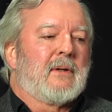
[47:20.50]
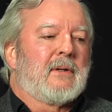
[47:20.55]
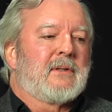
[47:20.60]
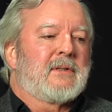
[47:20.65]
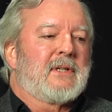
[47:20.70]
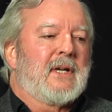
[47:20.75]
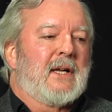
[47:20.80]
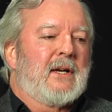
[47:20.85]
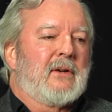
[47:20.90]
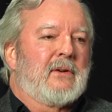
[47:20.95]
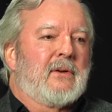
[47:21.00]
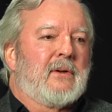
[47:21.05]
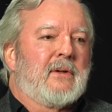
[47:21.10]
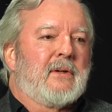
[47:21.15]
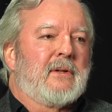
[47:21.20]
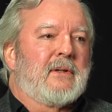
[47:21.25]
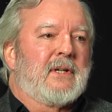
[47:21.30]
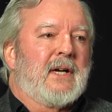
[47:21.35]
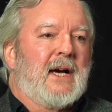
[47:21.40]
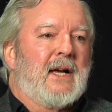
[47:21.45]
settled
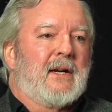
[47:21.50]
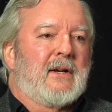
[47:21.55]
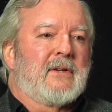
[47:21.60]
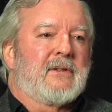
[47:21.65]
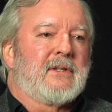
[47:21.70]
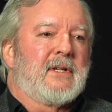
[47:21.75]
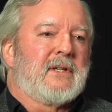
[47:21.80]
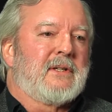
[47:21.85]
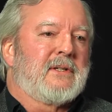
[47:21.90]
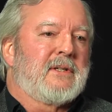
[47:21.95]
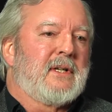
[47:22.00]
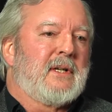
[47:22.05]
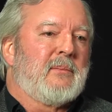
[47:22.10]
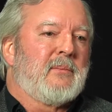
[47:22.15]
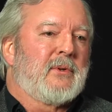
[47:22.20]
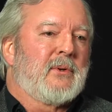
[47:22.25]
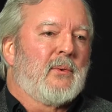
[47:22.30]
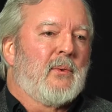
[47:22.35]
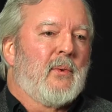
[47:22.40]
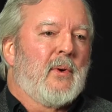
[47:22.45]
on titles that
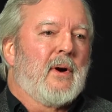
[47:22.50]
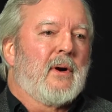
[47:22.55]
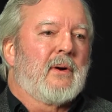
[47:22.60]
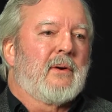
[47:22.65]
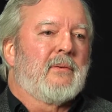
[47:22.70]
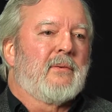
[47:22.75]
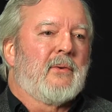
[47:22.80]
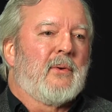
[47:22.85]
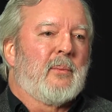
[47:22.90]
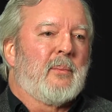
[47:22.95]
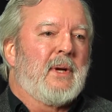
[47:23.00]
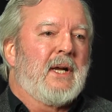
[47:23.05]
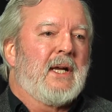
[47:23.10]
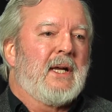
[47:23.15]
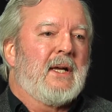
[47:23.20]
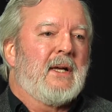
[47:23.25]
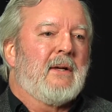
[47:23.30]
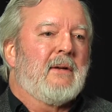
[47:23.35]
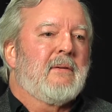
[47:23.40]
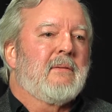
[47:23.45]
seemed to work for
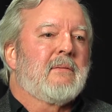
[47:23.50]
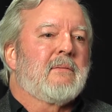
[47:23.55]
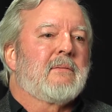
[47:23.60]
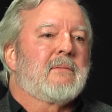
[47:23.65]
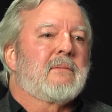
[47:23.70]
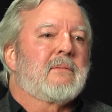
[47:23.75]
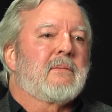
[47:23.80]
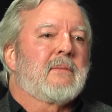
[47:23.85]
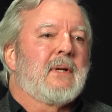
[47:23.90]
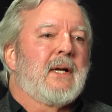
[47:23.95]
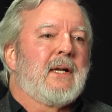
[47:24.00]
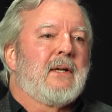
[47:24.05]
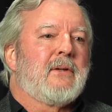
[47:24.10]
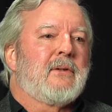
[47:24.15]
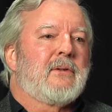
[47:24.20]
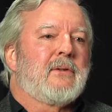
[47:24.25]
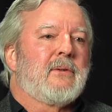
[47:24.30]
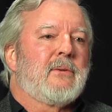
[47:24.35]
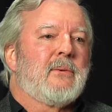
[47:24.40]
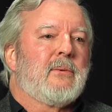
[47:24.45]
me
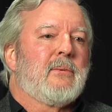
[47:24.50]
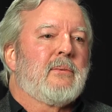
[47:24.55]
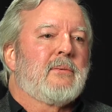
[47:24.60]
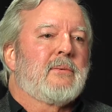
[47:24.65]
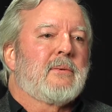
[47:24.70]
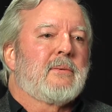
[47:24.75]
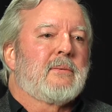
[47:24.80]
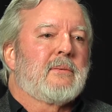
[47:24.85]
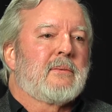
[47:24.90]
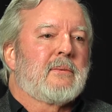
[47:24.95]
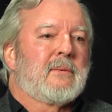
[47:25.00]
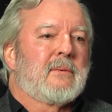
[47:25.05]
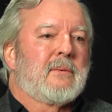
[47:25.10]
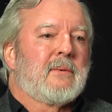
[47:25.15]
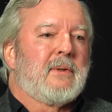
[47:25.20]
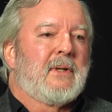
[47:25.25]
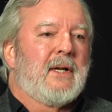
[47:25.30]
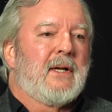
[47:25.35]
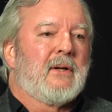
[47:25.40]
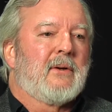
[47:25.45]
and to
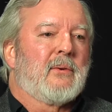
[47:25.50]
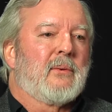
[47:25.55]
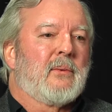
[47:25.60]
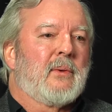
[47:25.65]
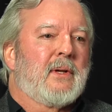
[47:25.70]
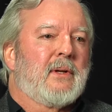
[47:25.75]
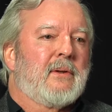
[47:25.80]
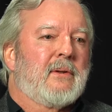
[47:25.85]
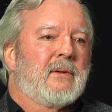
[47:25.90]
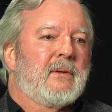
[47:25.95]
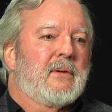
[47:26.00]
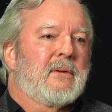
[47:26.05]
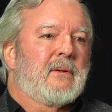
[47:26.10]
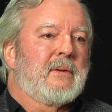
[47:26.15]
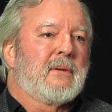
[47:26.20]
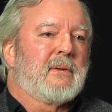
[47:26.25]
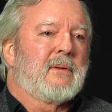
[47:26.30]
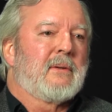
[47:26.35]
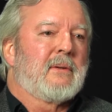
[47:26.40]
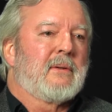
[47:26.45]
deal with
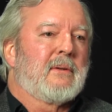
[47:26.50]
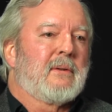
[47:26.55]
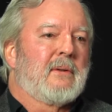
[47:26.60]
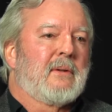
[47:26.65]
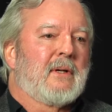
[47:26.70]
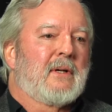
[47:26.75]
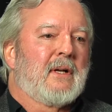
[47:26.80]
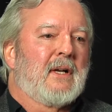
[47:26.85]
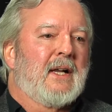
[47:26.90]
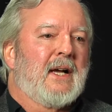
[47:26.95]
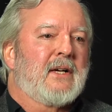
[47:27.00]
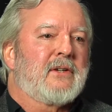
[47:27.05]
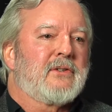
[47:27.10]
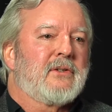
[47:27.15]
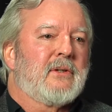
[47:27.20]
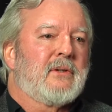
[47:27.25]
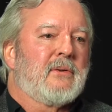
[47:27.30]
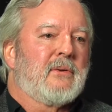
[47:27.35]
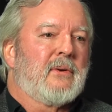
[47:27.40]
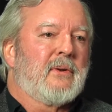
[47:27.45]
the
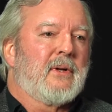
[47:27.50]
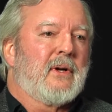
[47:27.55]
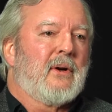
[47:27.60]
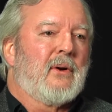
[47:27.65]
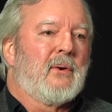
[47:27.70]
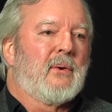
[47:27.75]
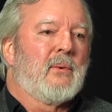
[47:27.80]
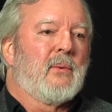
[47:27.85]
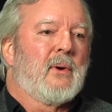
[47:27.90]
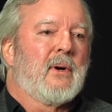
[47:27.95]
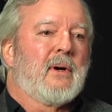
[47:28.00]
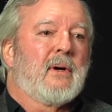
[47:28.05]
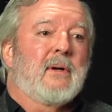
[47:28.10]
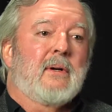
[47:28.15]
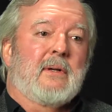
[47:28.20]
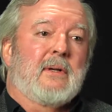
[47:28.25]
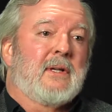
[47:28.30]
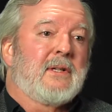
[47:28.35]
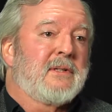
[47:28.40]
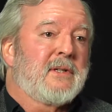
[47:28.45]
collection or the whole work,
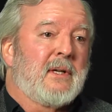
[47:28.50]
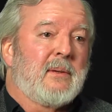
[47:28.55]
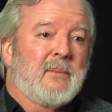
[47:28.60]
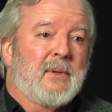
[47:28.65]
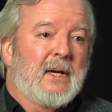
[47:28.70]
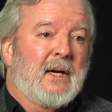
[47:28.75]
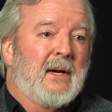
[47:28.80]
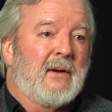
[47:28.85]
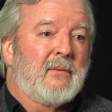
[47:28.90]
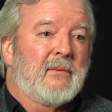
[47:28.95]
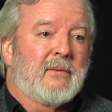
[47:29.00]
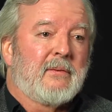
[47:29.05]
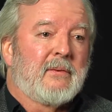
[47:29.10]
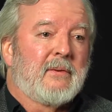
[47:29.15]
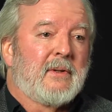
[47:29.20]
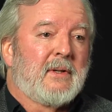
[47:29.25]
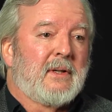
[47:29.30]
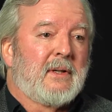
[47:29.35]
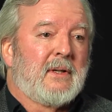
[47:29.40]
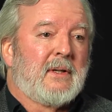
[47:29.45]
they seem to
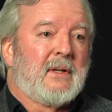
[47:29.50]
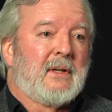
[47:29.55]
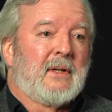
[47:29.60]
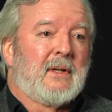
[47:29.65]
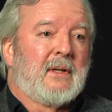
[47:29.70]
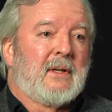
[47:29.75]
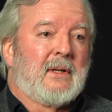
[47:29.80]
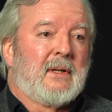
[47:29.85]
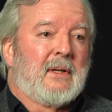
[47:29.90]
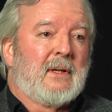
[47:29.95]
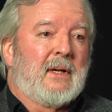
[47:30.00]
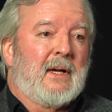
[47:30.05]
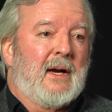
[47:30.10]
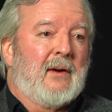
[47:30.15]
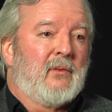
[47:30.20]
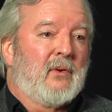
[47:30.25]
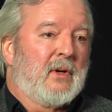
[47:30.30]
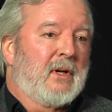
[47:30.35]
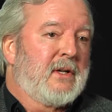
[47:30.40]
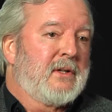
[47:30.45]

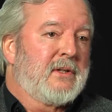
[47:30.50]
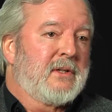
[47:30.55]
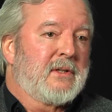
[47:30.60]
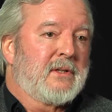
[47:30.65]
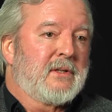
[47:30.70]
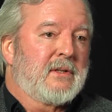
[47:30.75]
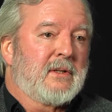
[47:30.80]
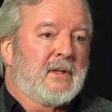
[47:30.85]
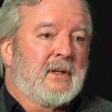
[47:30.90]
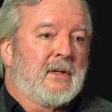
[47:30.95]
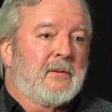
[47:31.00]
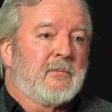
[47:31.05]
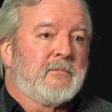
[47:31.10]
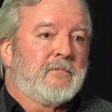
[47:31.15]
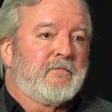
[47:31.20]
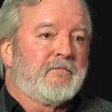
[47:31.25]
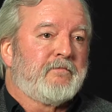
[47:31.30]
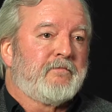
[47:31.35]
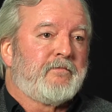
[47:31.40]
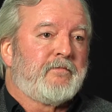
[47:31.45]
have religious
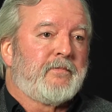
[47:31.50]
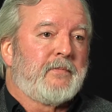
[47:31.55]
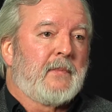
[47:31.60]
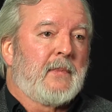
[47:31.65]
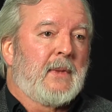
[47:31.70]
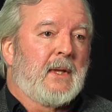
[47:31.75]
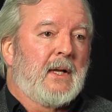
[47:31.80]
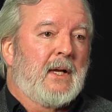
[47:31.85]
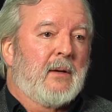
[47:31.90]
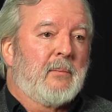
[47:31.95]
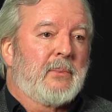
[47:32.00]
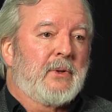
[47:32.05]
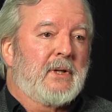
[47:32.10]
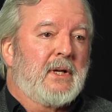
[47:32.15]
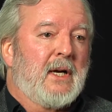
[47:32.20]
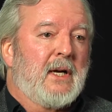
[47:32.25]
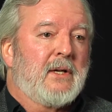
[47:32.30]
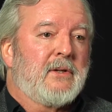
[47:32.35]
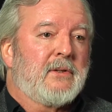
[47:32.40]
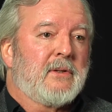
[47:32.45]

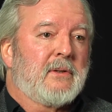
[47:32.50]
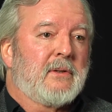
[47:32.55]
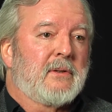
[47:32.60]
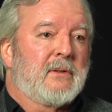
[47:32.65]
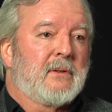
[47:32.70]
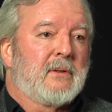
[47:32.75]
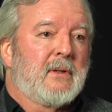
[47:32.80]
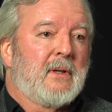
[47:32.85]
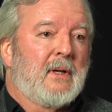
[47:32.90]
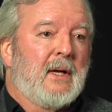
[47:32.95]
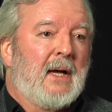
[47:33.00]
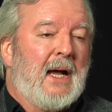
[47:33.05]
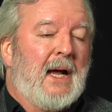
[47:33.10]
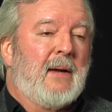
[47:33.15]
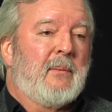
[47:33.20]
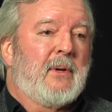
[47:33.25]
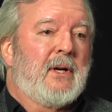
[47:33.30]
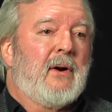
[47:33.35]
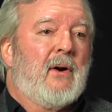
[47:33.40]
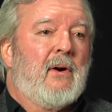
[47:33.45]
implications. I
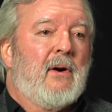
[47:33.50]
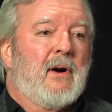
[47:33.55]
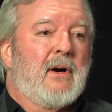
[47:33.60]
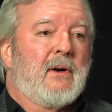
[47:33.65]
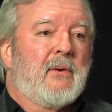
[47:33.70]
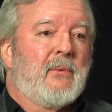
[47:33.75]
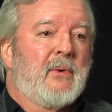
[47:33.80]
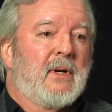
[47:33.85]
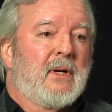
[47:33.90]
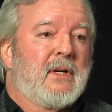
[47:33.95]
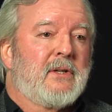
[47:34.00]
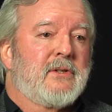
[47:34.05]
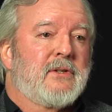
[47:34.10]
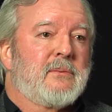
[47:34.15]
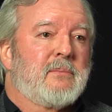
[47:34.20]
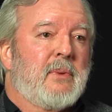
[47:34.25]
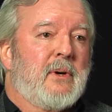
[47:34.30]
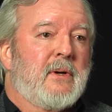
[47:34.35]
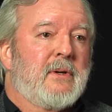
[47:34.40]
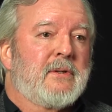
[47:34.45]
am at heart a religious
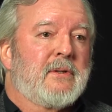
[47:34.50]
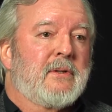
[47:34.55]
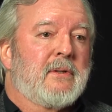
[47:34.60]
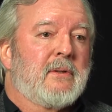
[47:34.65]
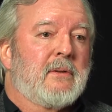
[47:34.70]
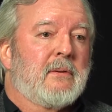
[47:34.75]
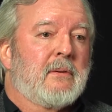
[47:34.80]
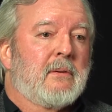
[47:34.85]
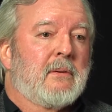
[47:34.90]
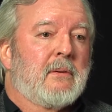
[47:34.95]
person,